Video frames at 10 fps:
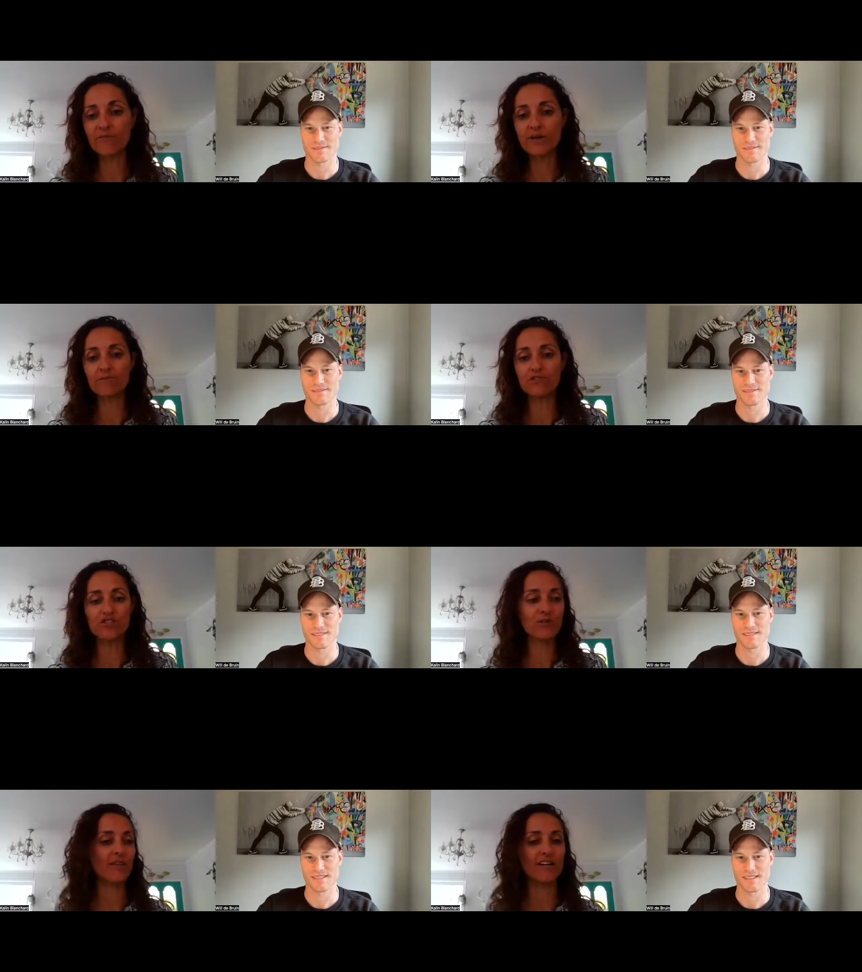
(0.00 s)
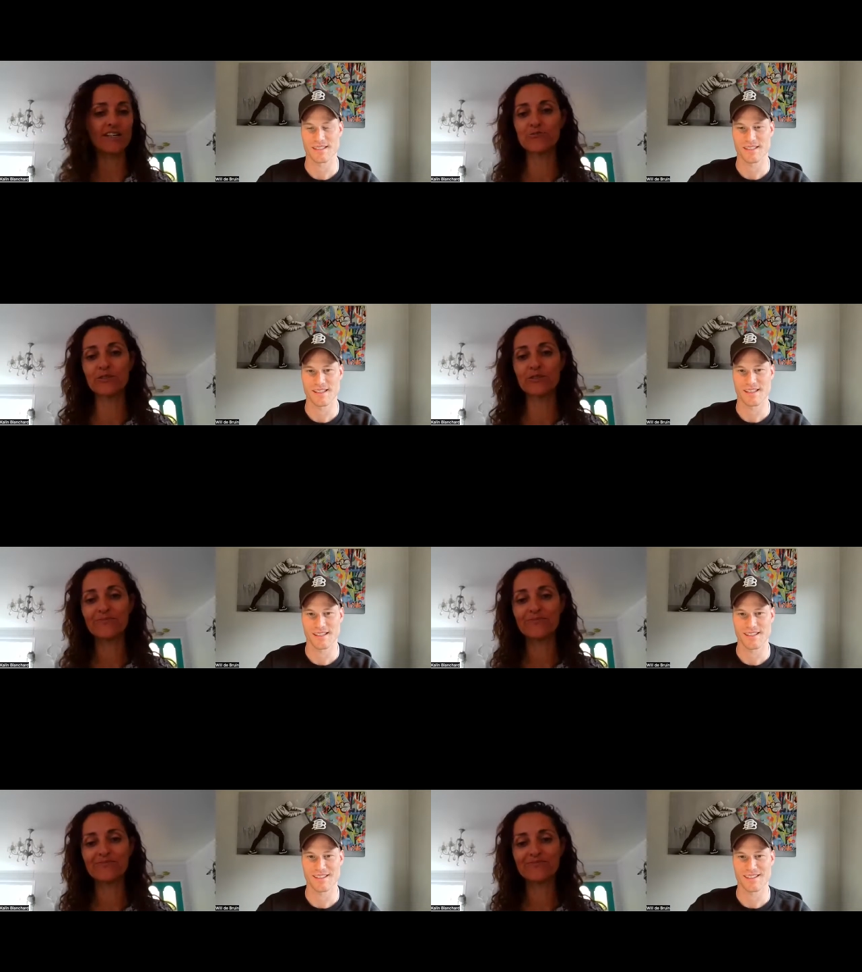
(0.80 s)
Speaker 1: have been able to do it without you, Will.
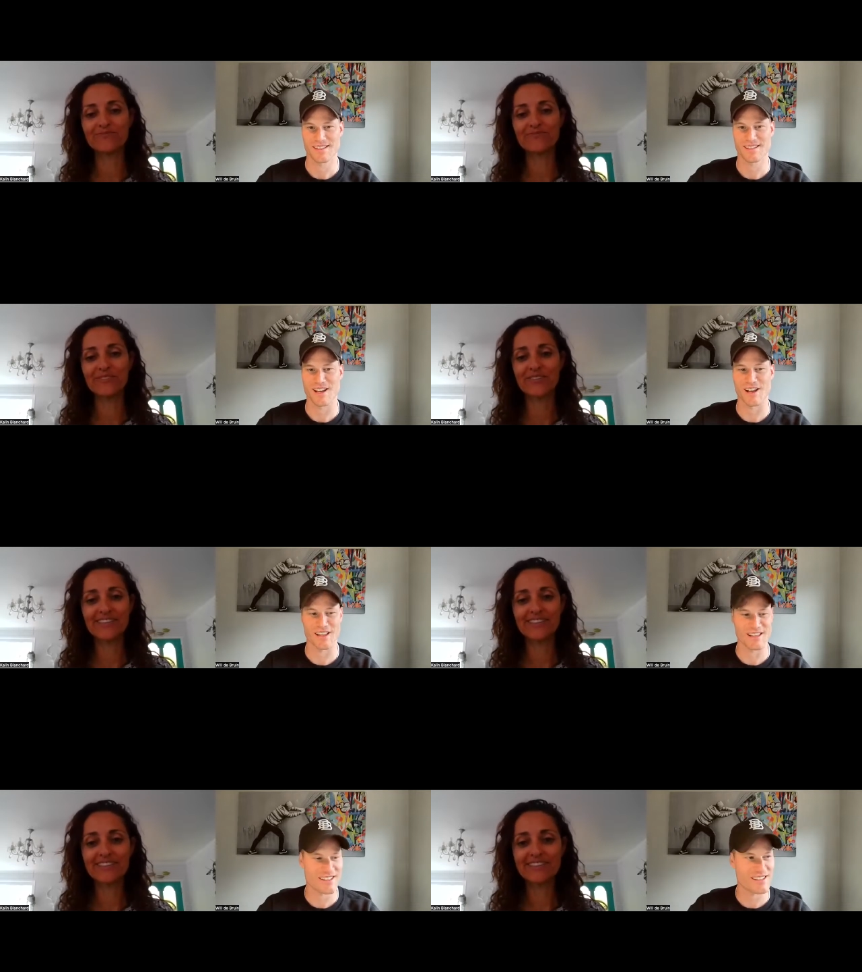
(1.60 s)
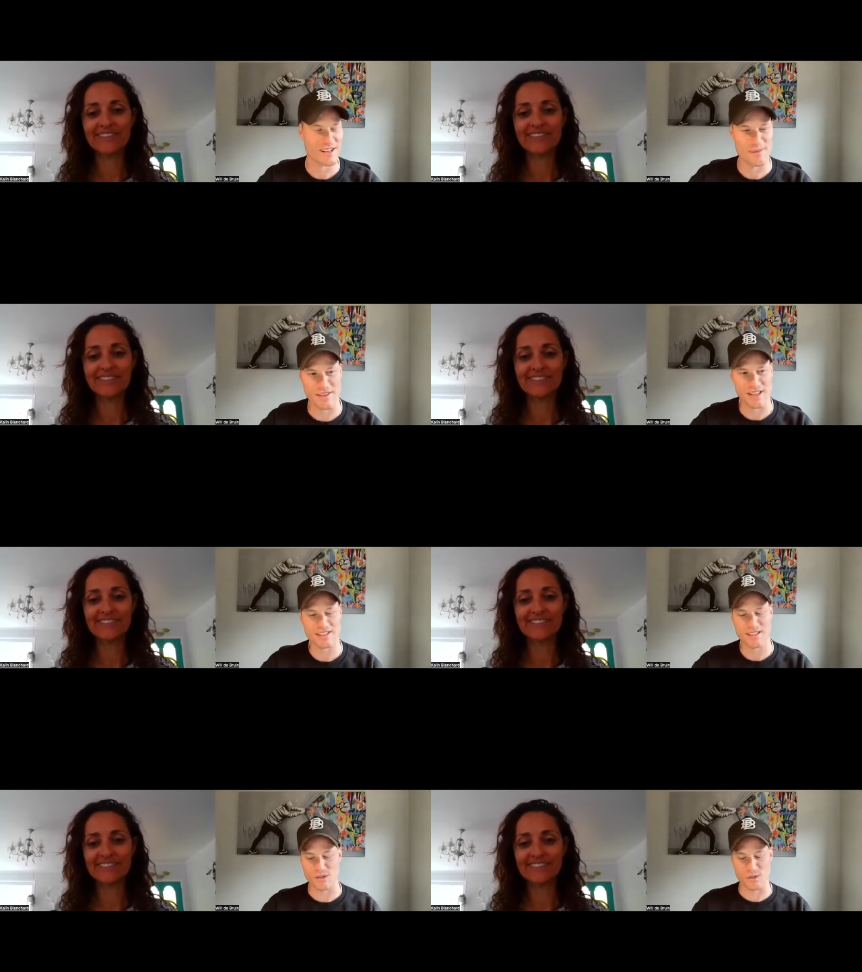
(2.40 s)
Speaker 2: No, that, I mean,
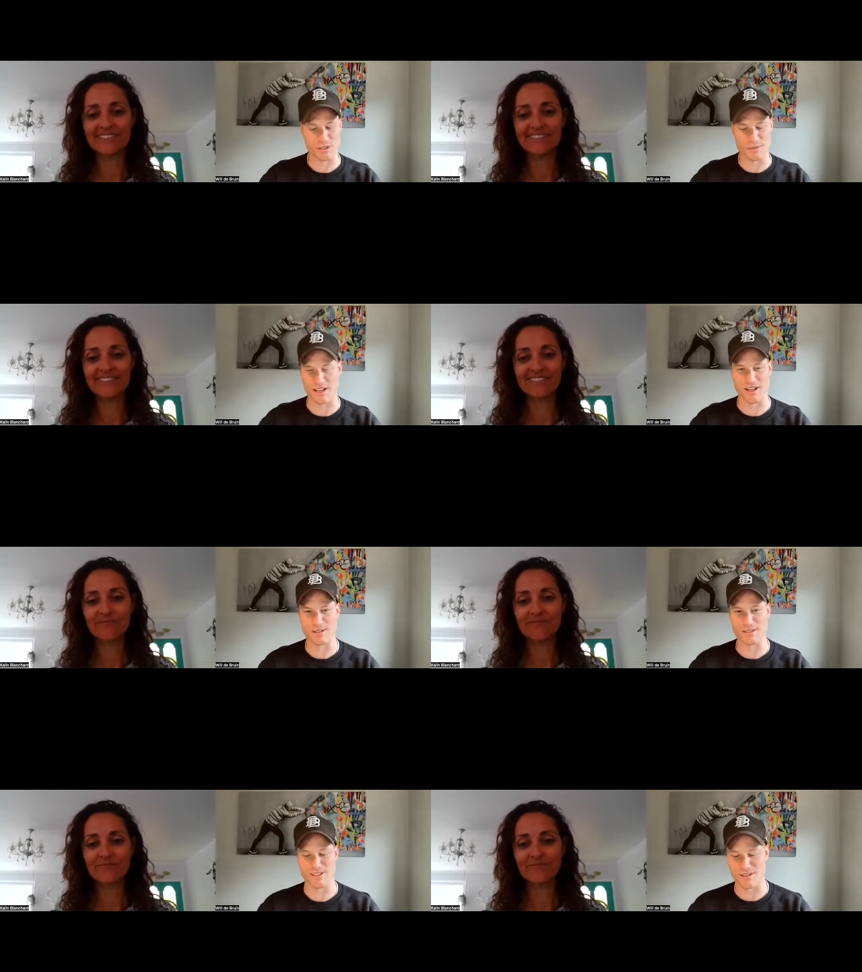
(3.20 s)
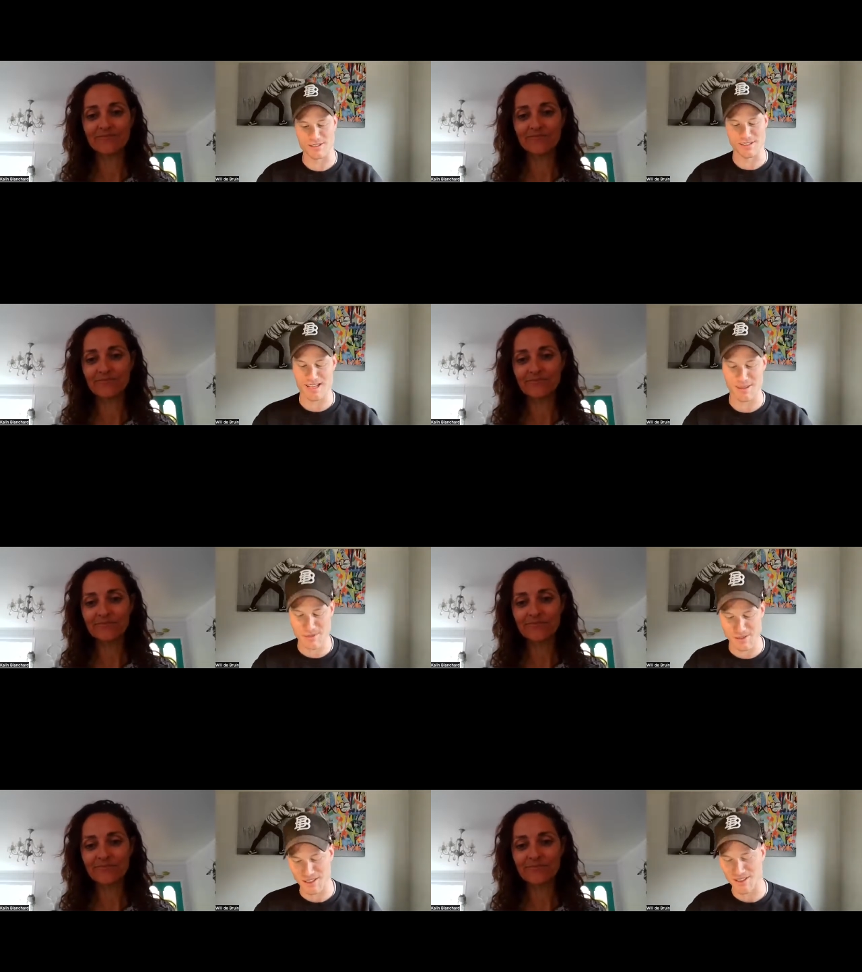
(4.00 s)
that's just awesome. I was, I was
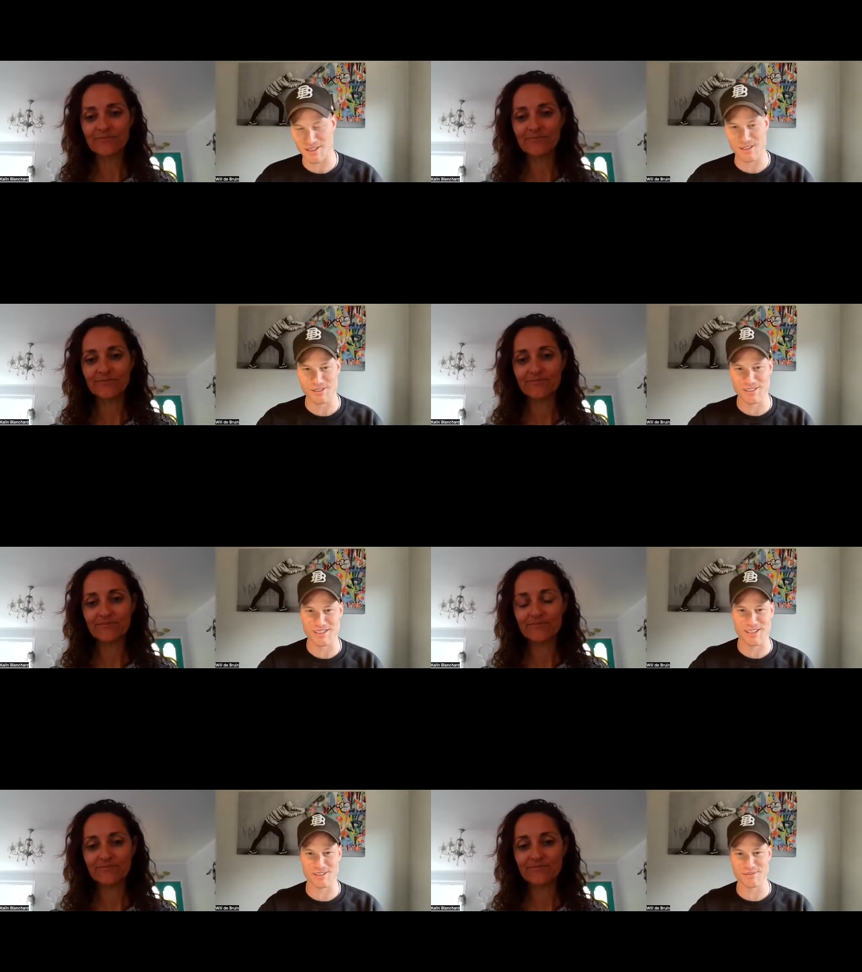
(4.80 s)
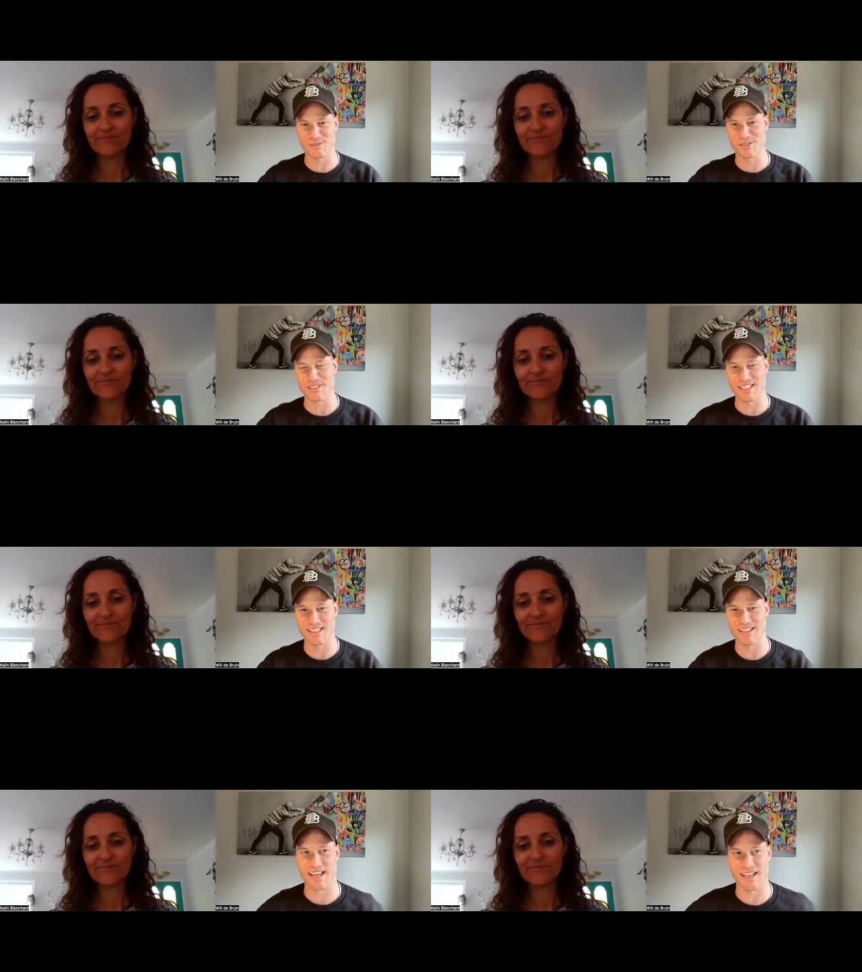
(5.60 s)
absolutely so excited for you to
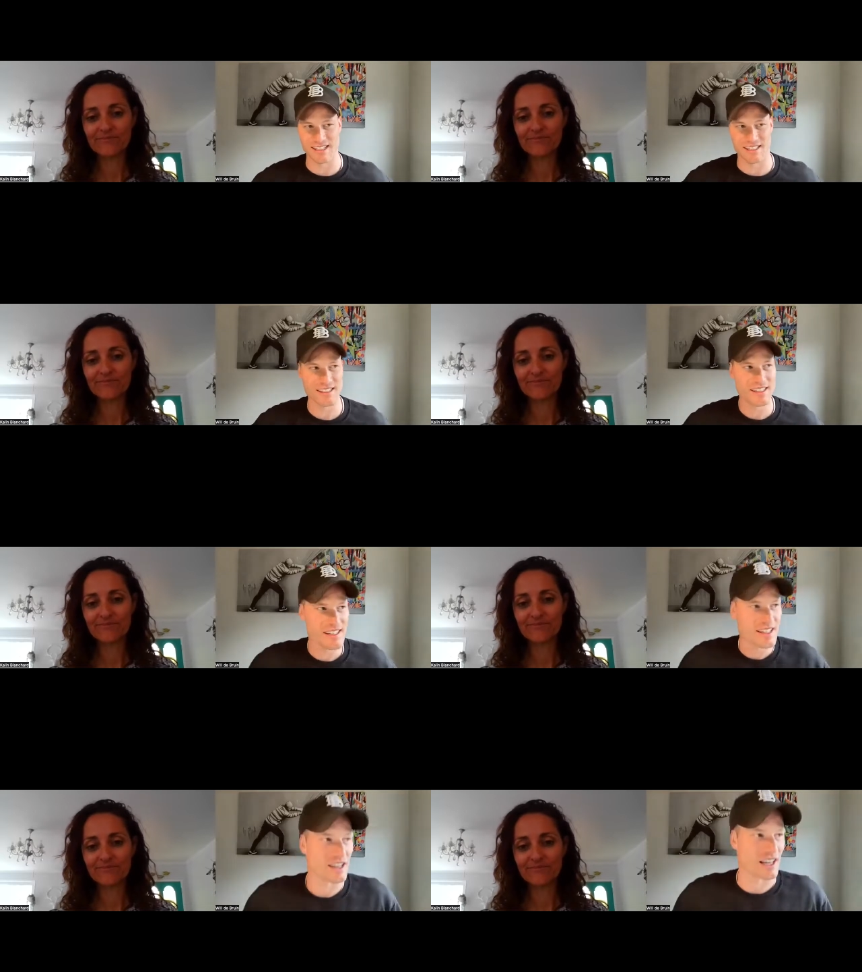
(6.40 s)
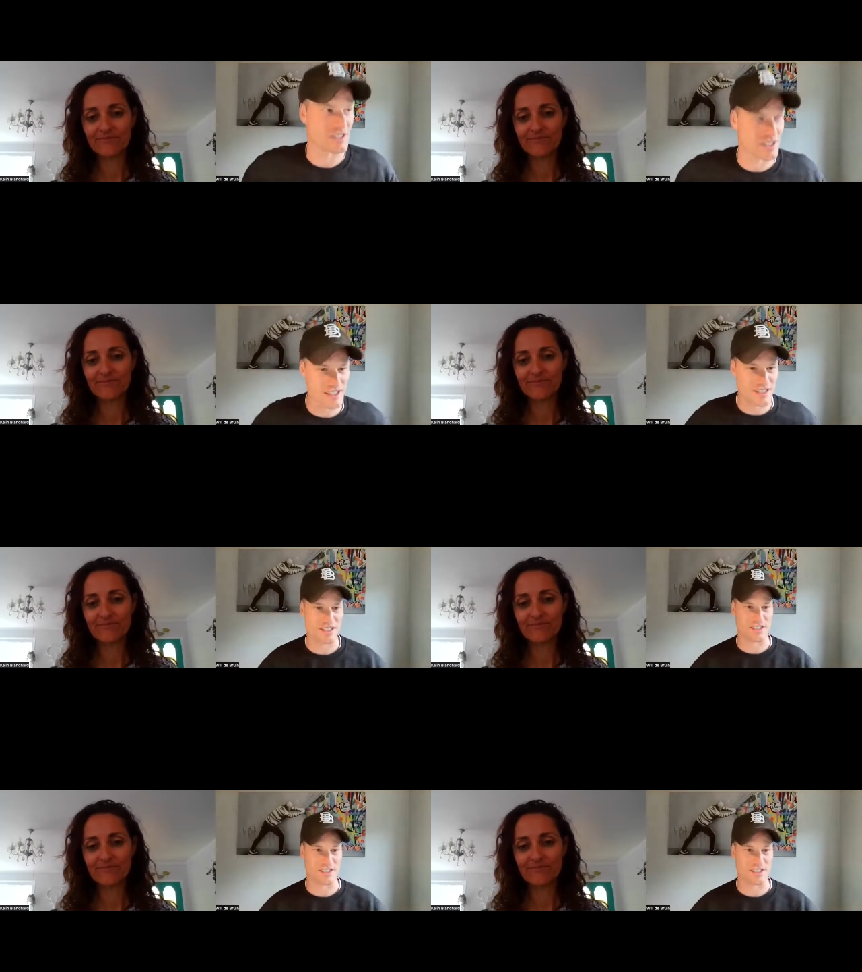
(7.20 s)
hit that. And like, just,